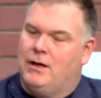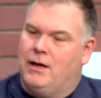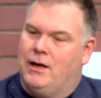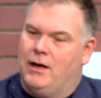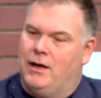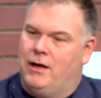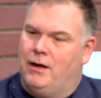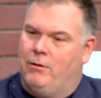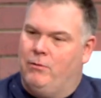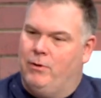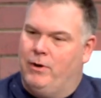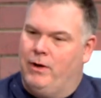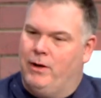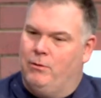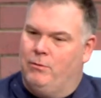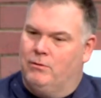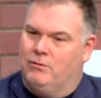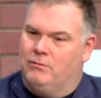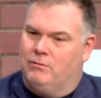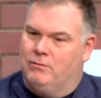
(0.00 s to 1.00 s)
and we
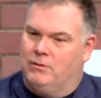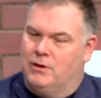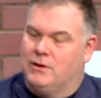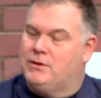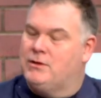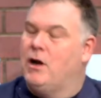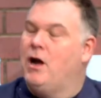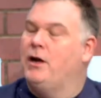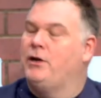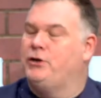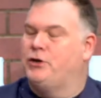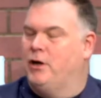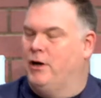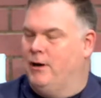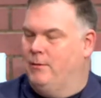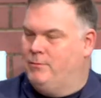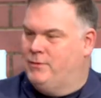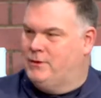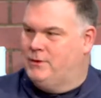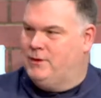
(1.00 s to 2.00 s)
were assigned jobs,